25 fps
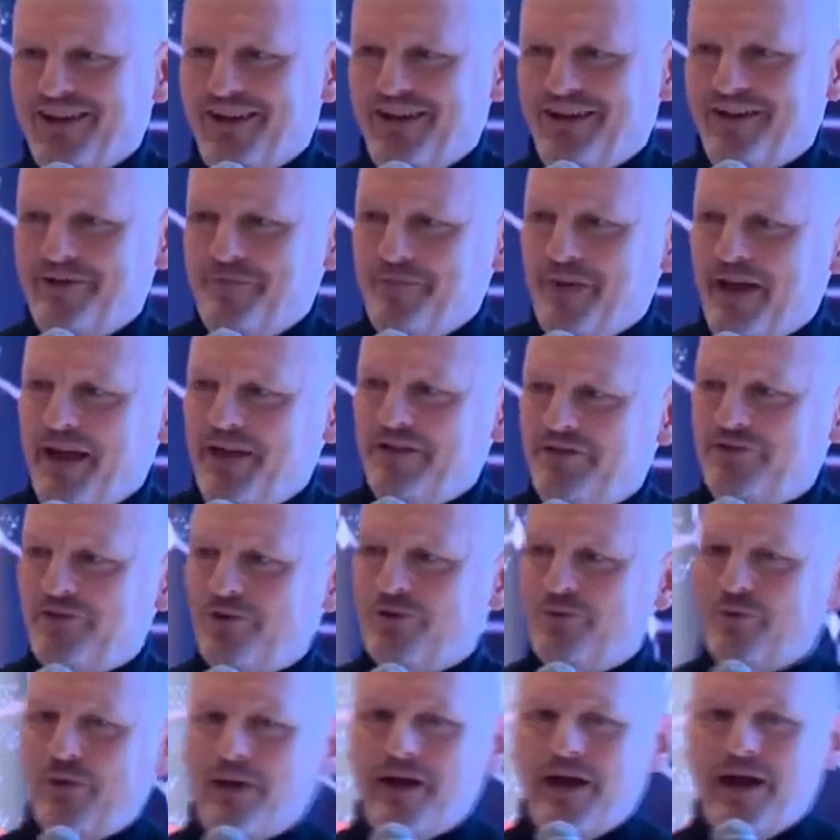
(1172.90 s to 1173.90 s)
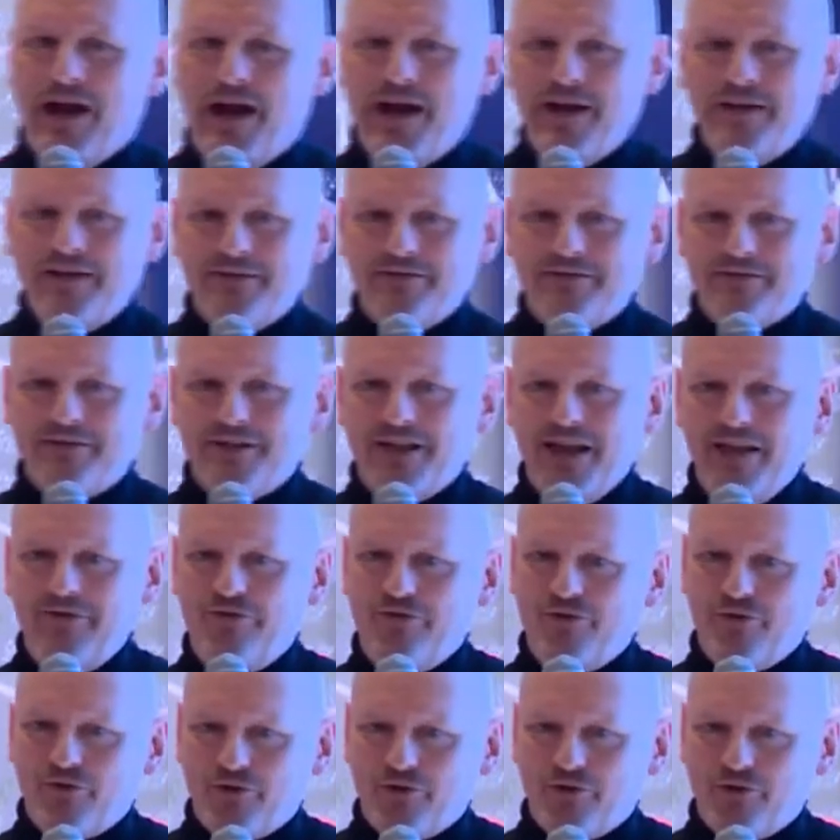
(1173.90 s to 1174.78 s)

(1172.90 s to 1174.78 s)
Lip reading: And so if